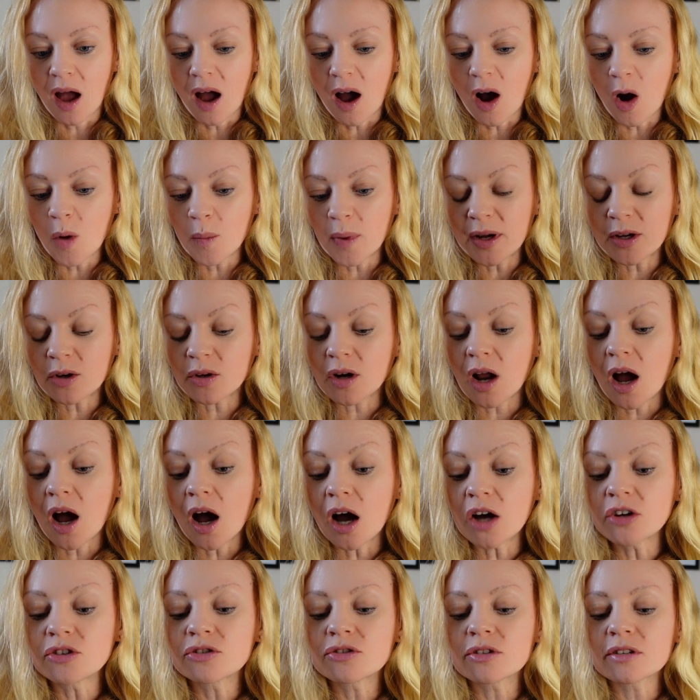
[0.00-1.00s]
Oh my god,
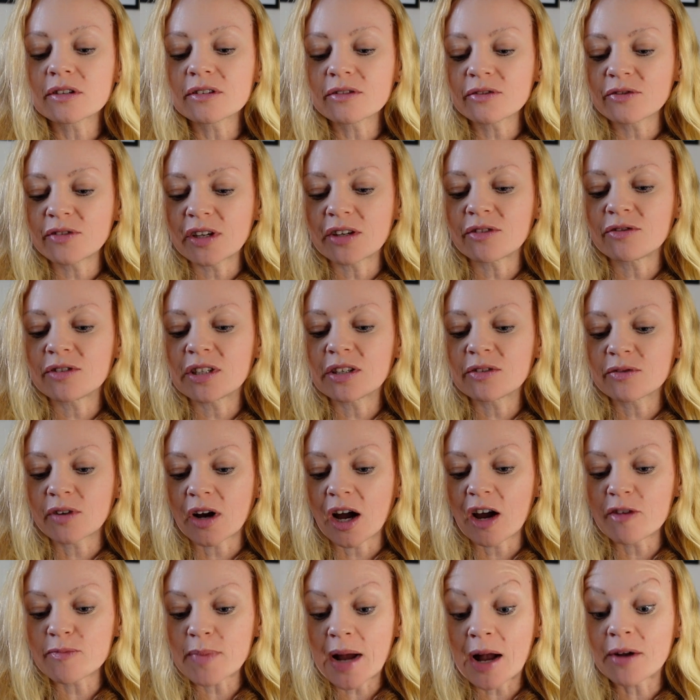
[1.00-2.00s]

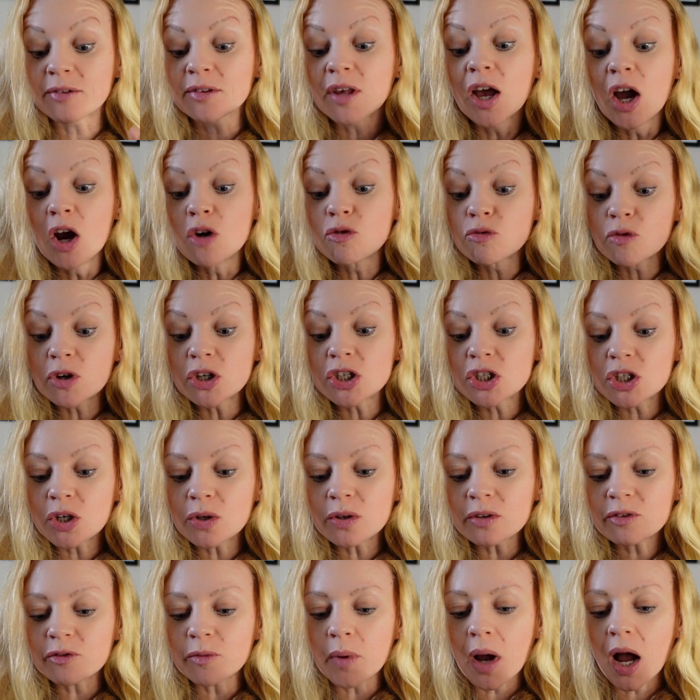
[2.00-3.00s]
£155,
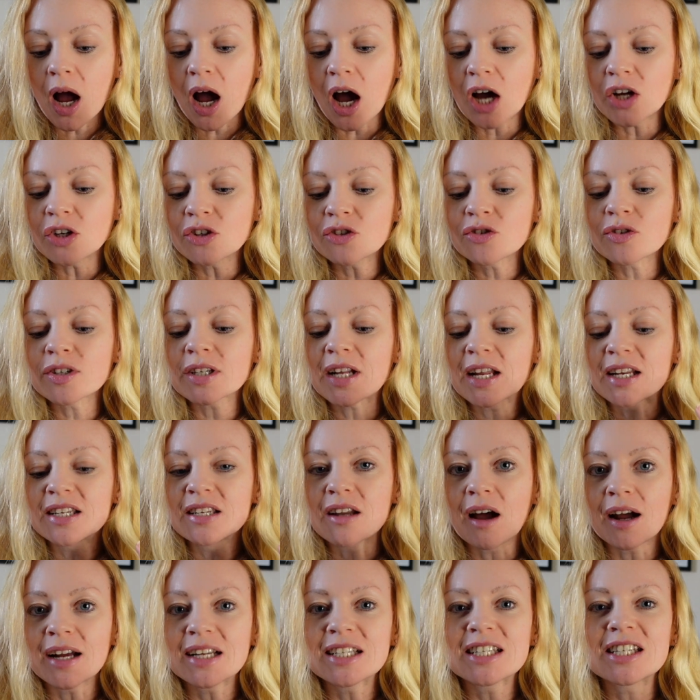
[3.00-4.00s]
reduced from
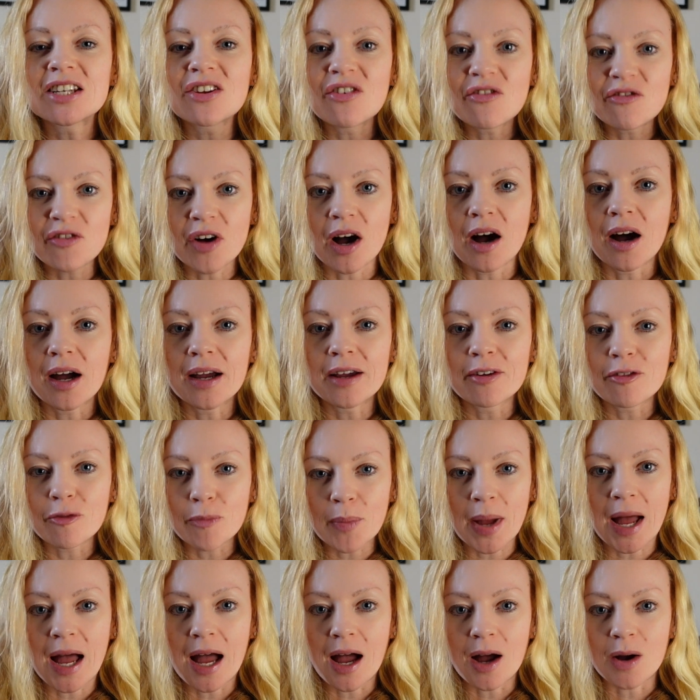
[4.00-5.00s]

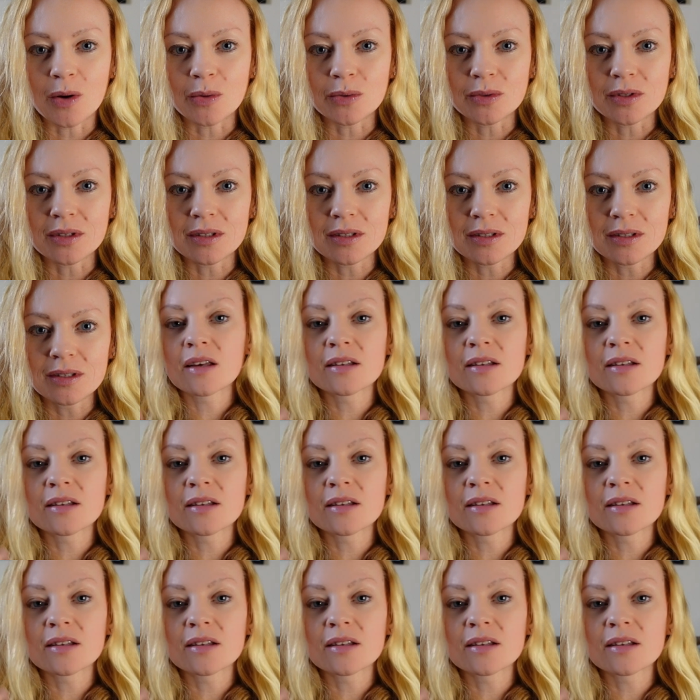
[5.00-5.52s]
£195.